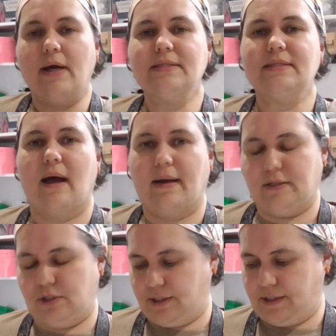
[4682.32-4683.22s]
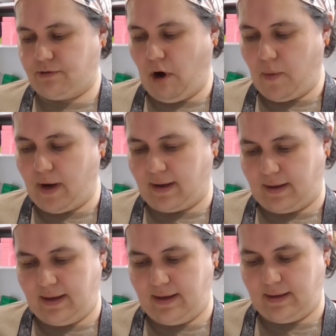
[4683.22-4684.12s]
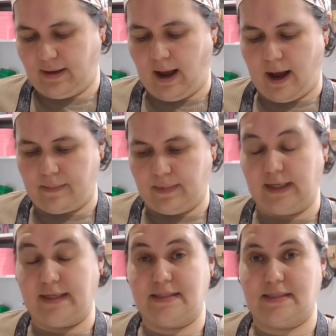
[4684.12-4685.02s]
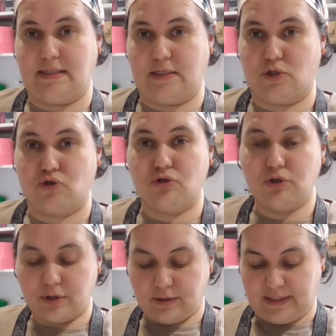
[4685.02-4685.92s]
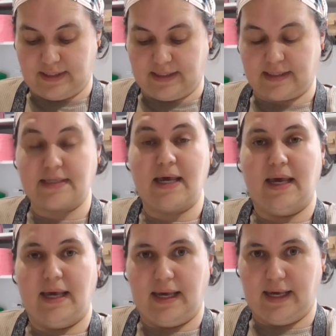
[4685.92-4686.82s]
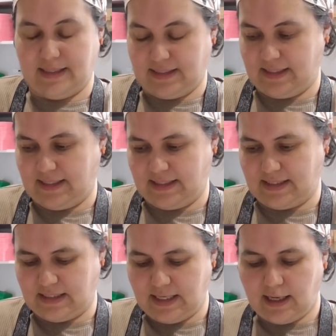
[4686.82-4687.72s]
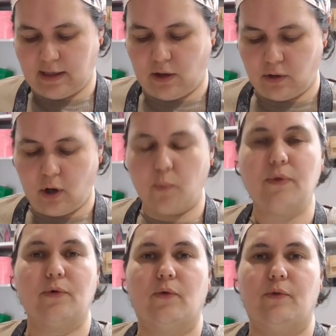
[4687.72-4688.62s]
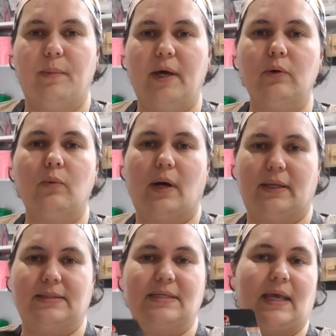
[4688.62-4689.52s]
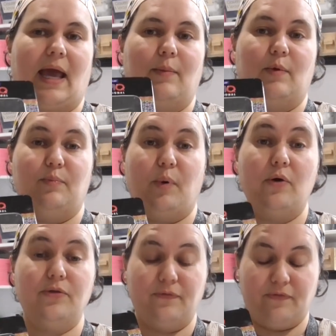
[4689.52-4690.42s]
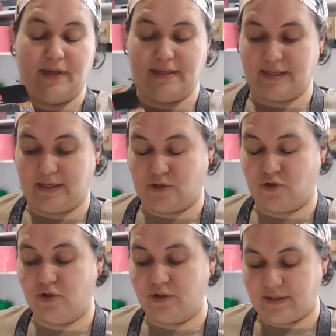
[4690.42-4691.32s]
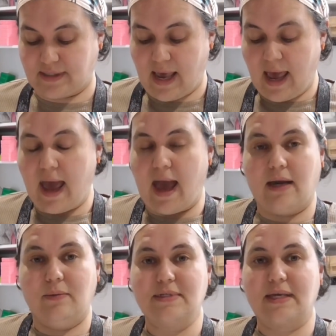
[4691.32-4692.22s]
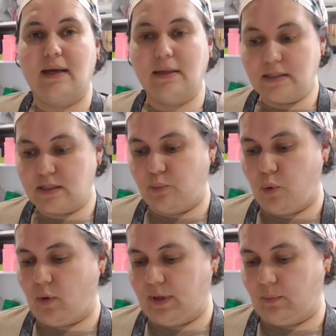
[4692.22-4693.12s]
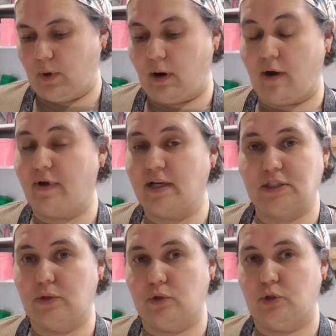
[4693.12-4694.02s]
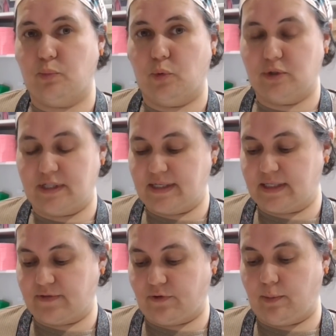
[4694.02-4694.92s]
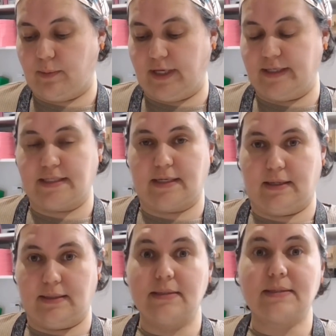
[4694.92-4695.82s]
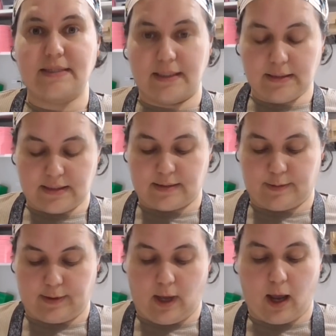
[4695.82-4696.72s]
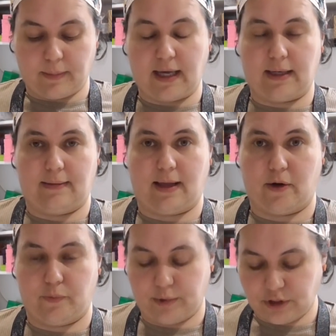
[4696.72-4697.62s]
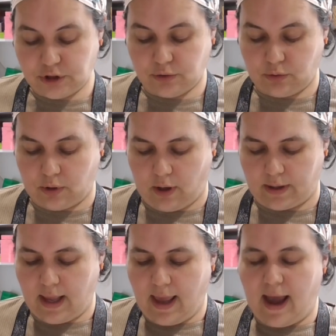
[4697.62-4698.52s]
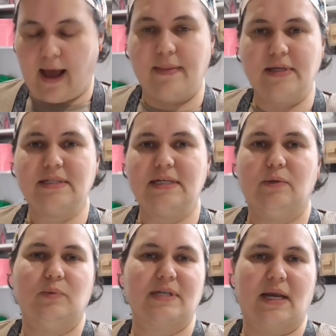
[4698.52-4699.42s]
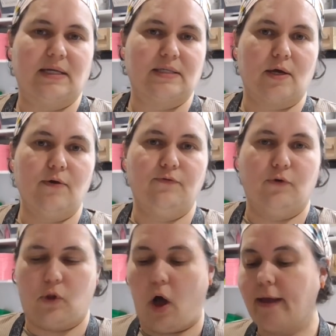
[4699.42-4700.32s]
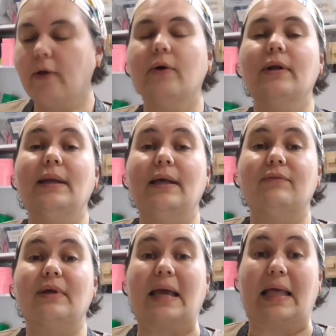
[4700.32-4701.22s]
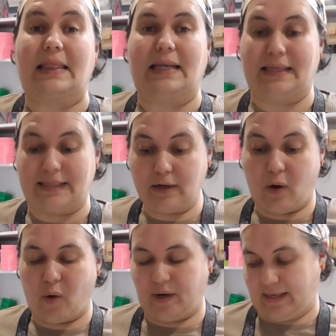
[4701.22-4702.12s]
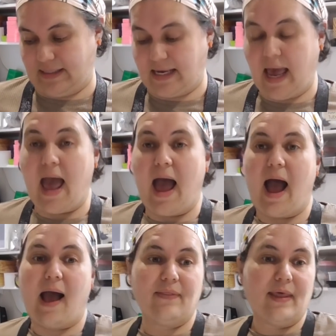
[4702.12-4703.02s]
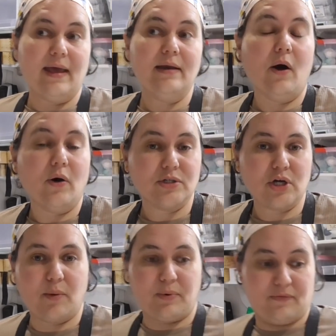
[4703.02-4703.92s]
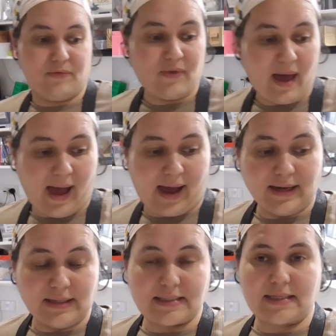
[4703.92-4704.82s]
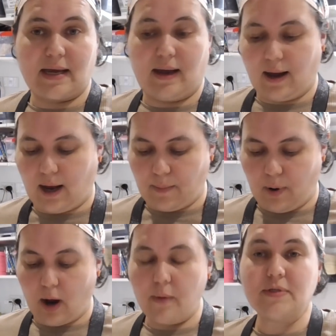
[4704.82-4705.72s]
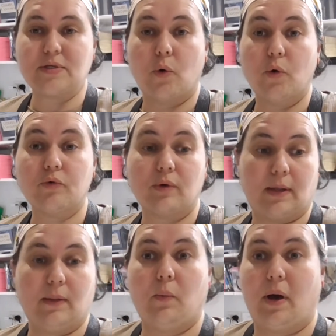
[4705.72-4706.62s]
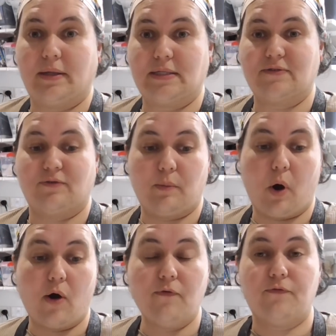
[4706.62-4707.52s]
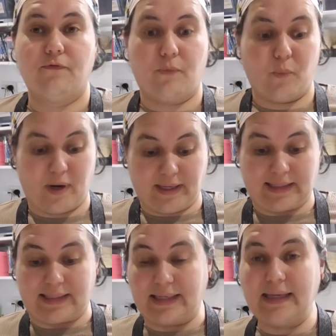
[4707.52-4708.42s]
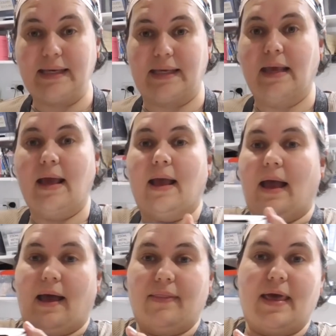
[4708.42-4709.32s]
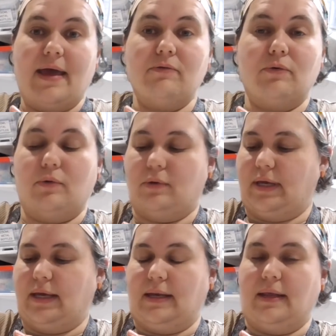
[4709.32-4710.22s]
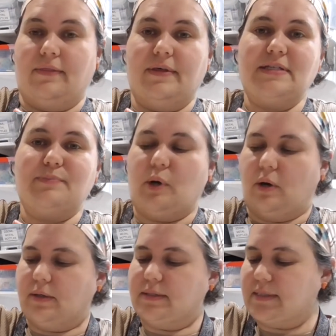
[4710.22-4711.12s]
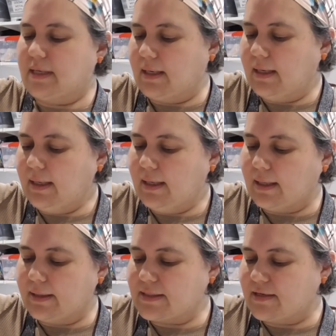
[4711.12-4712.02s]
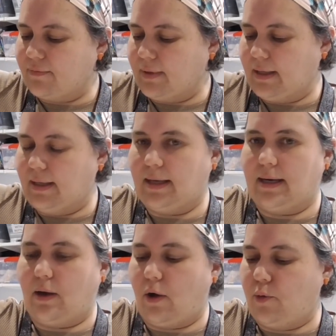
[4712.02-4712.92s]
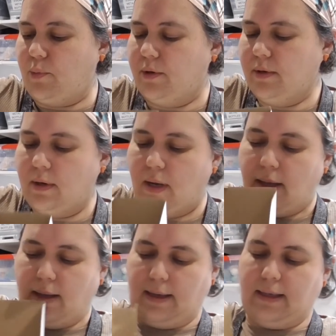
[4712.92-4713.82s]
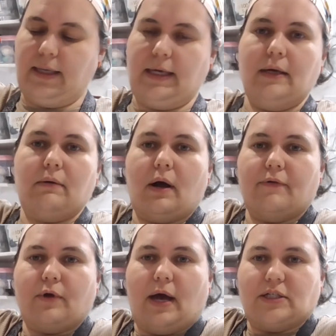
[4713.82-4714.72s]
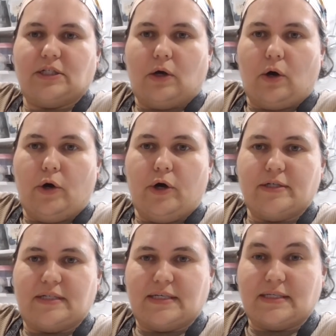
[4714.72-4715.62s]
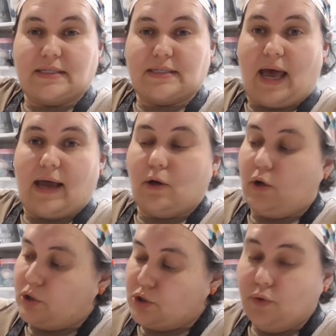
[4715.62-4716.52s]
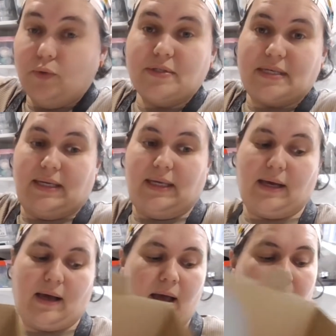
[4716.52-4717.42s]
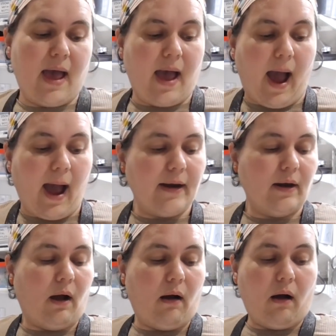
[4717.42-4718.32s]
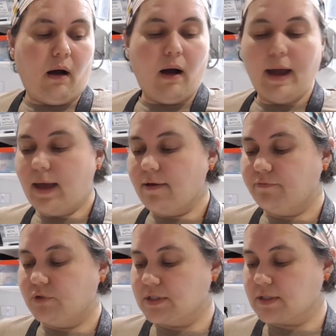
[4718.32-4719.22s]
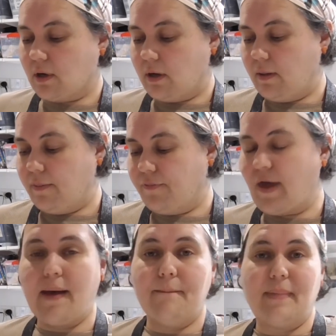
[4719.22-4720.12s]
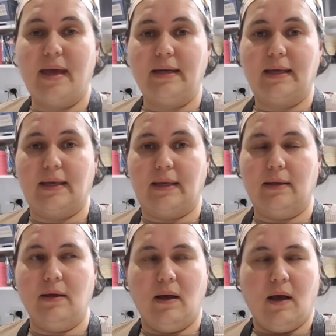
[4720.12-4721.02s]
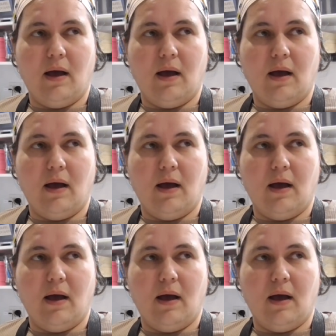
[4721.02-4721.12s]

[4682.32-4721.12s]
I started just throwing Lisa's extruder discs into this tin along with all the metal ones that came with both of these extruders, and it was getting to the point where I've actually ordered more discs from Lisa since getting that original lot, and this tin was getting so full I couldn't even get the lid on it. And then on top of that, I was ordering the ones from off Wicked Lee, and they're all in this box in here. Let's see if we can get it open. In here I've actually got her discs and her tools in here, and I have just got that many.